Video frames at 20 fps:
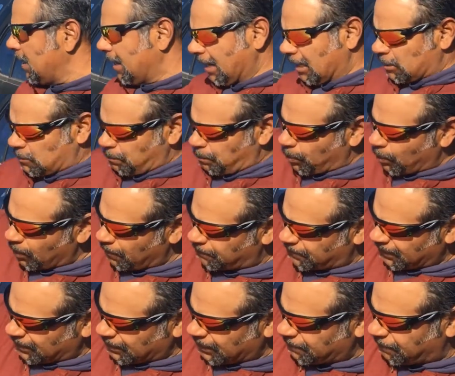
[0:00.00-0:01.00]
It's
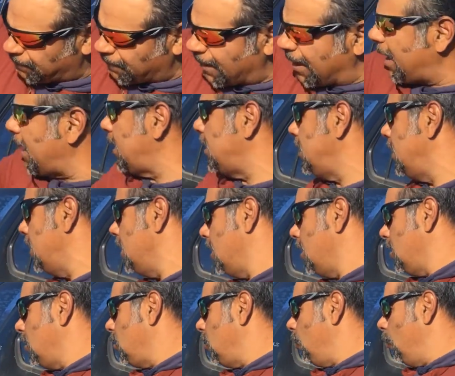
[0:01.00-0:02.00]
perfectly fine.
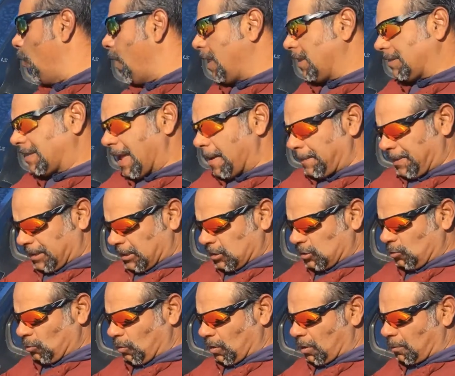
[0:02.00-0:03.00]
You want that because
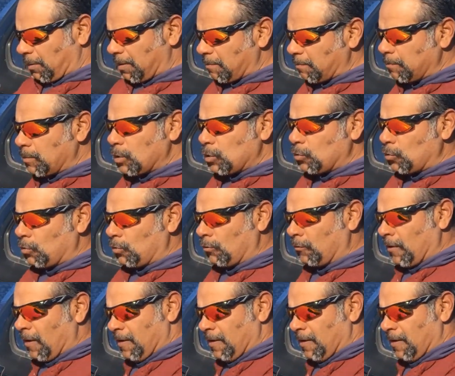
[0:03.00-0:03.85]
you want to remove